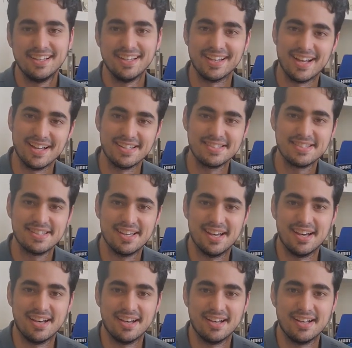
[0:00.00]
Hey guys,
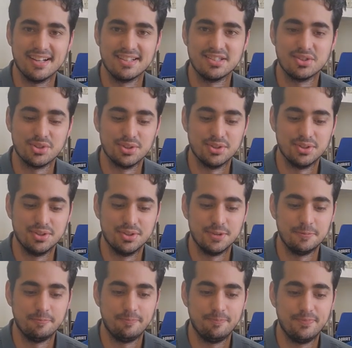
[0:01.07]

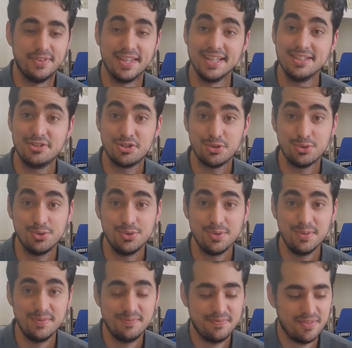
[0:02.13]
so day
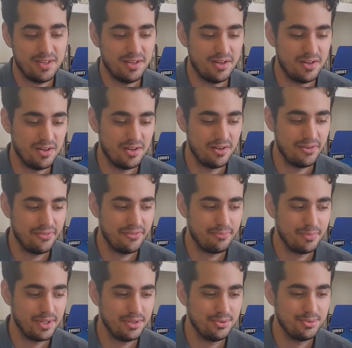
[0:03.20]
two of
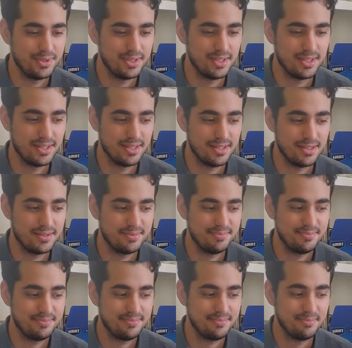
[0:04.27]
me doing the
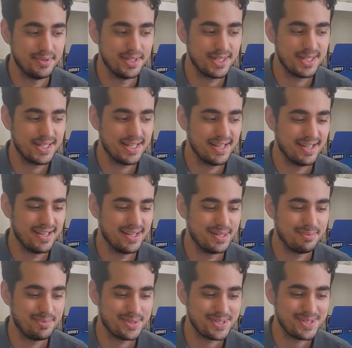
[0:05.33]
big
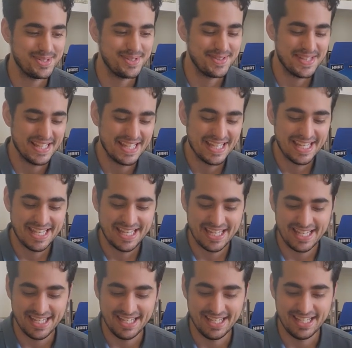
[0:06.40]
puzzle.
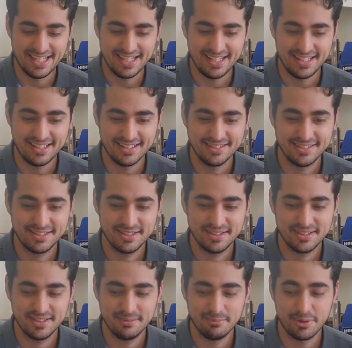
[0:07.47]
And
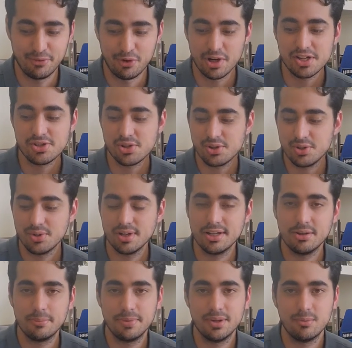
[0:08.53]
before I show you a
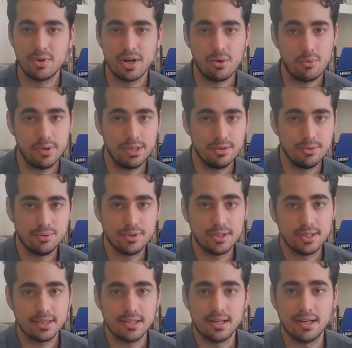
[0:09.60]
little bit what I've been
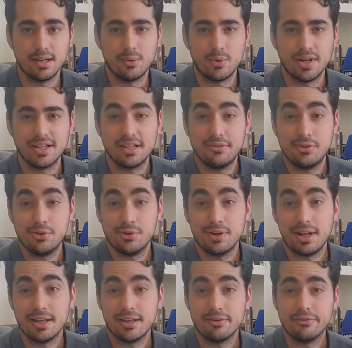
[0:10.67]
doing, I want to give
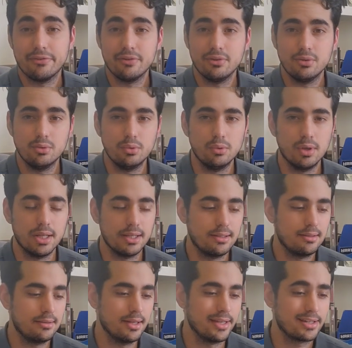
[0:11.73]
you like a few
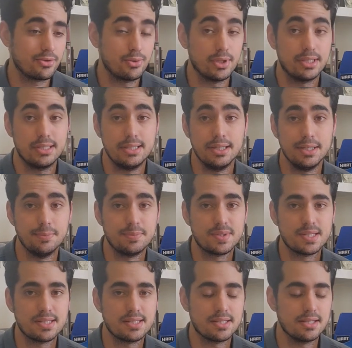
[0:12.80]
like extra
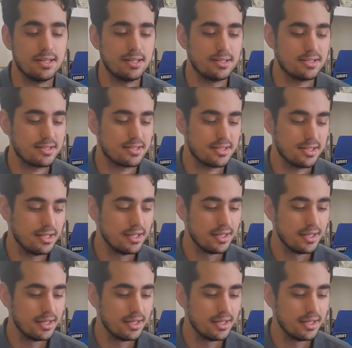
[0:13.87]
tips and things.